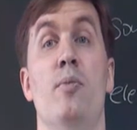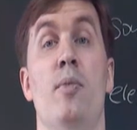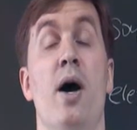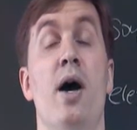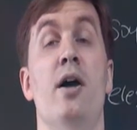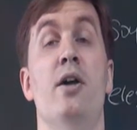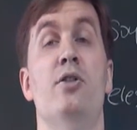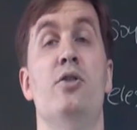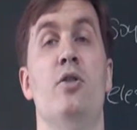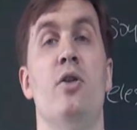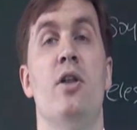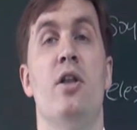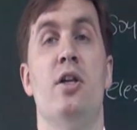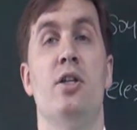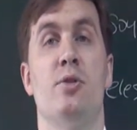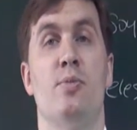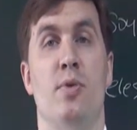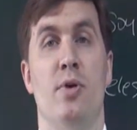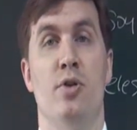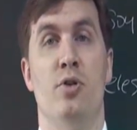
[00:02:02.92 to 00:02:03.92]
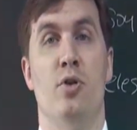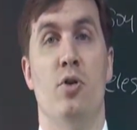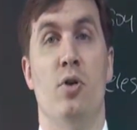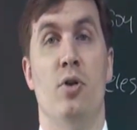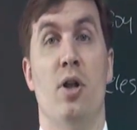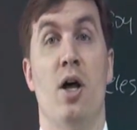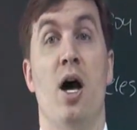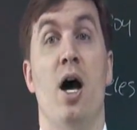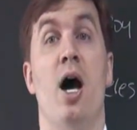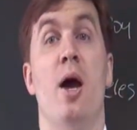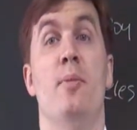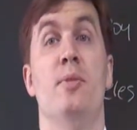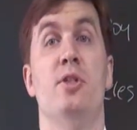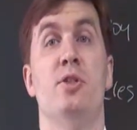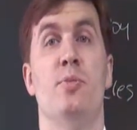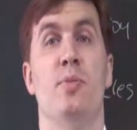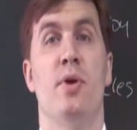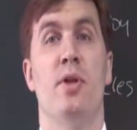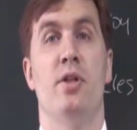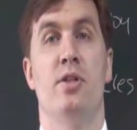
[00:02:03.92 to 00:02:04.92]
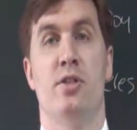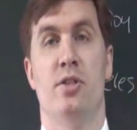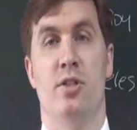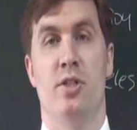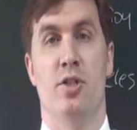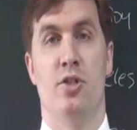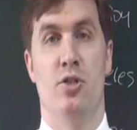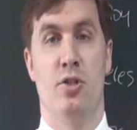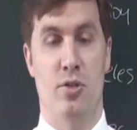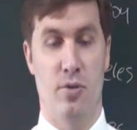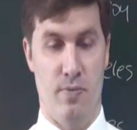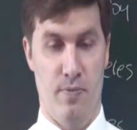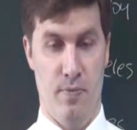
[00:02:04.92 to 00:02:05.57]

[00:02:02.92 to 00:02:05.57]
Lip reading: maestro de español, I'm a Spanish teacher.